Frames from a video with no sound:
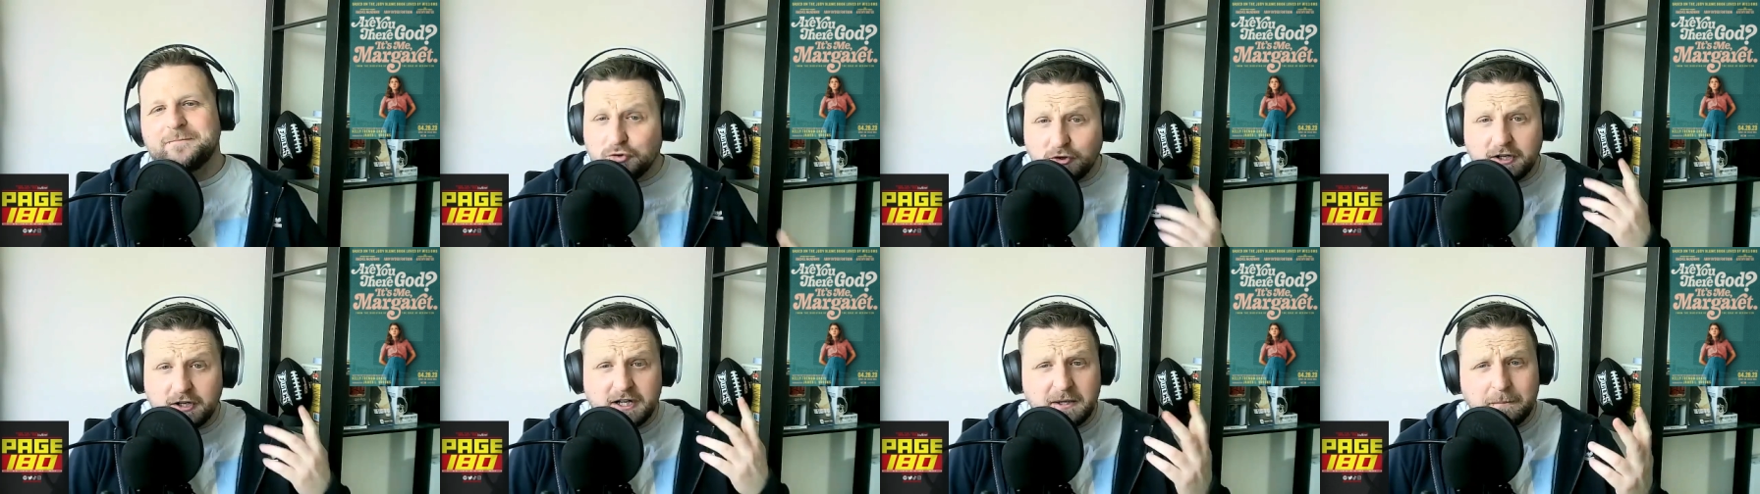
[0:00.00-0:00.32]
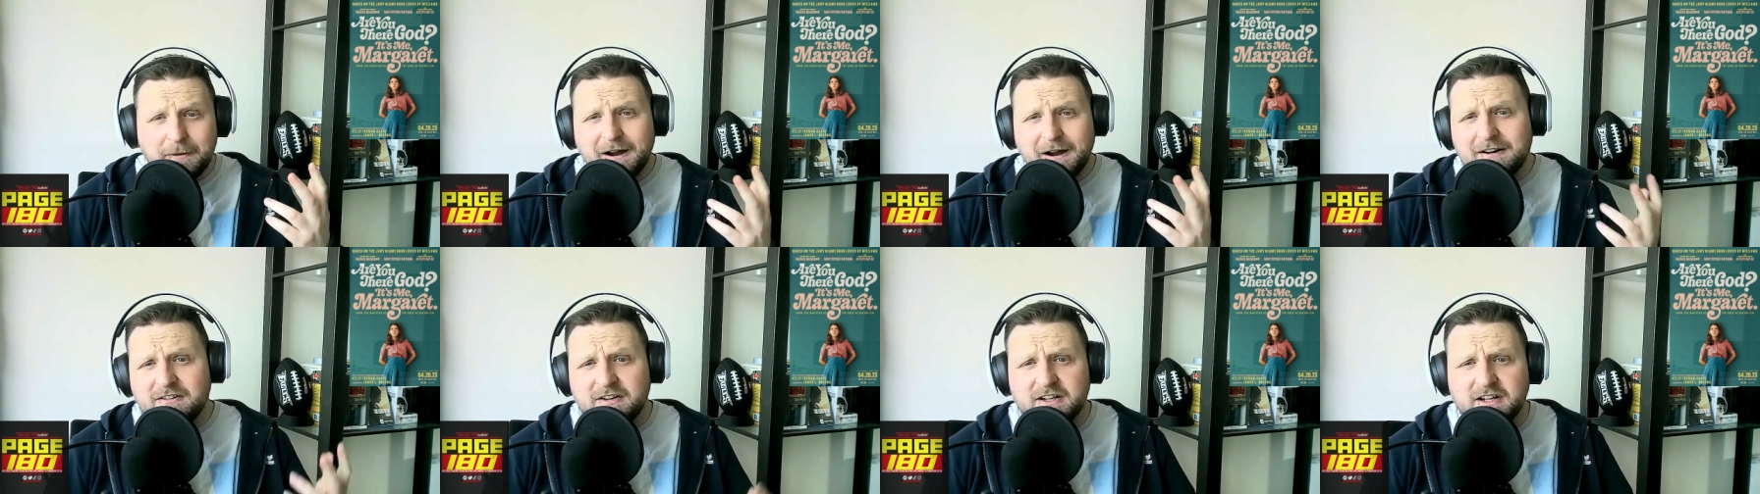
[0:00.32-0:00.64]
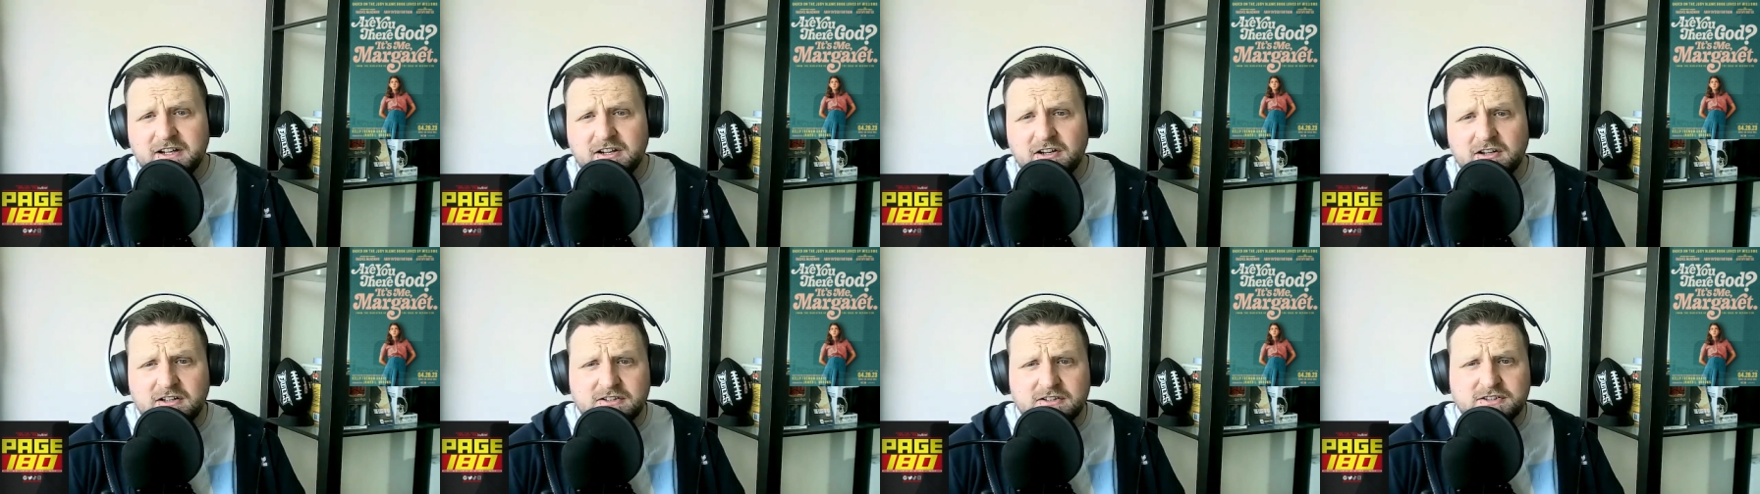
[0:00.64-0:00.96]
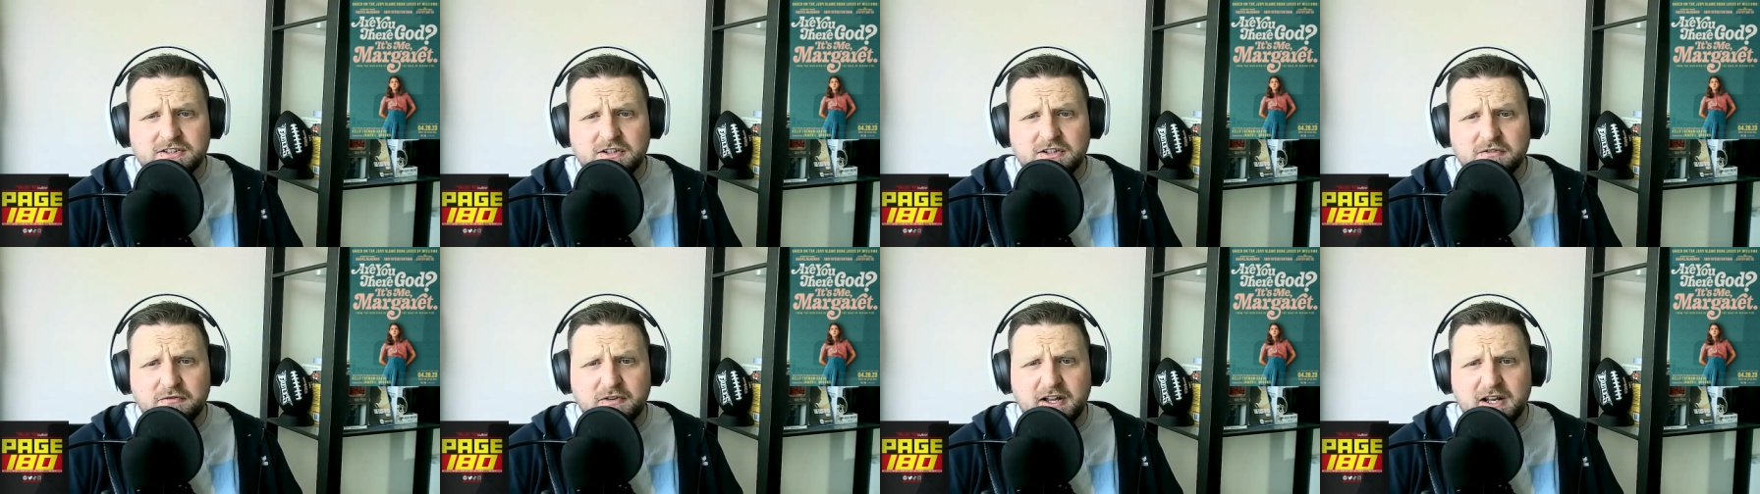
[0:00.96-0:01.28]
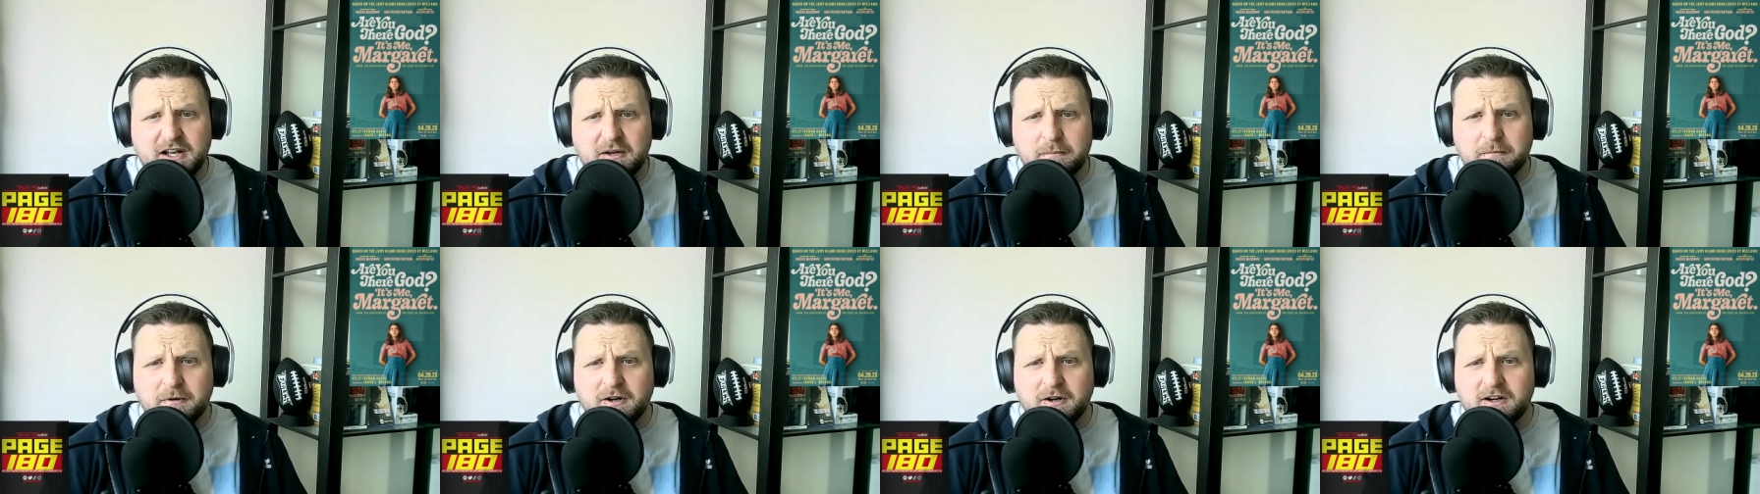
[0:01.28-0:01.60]
Three, apparently girls who
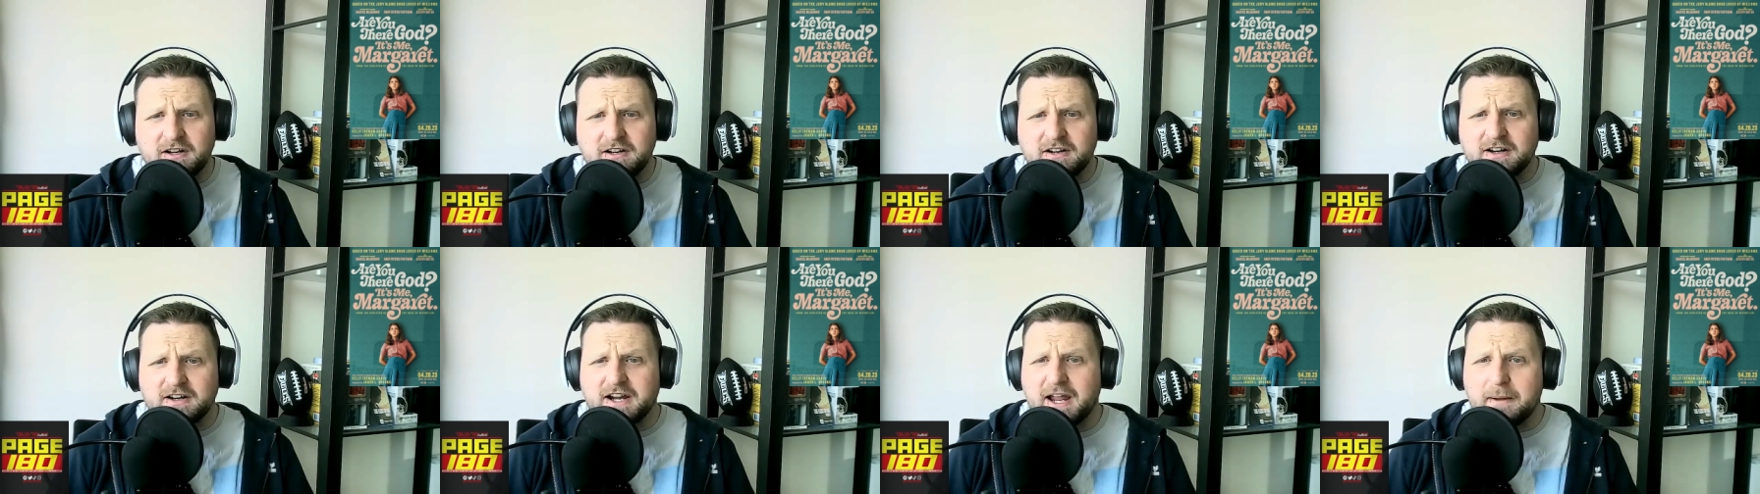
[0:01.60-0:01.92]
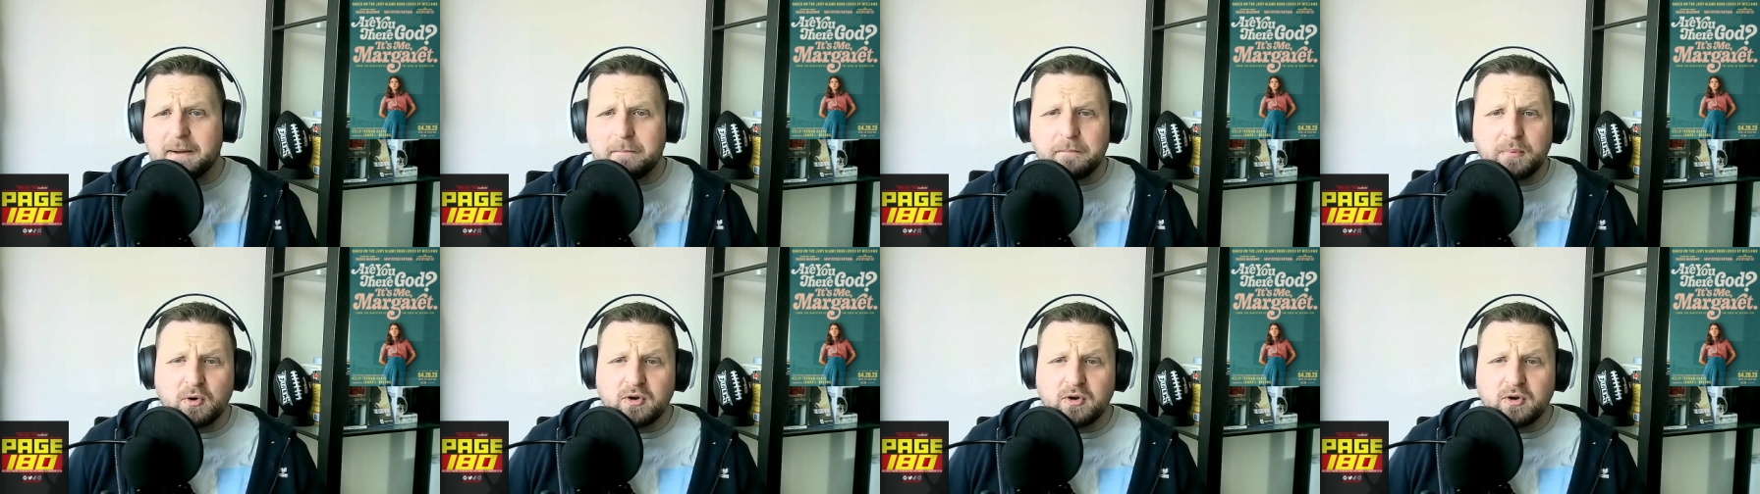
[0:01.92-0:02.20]
develop earlier get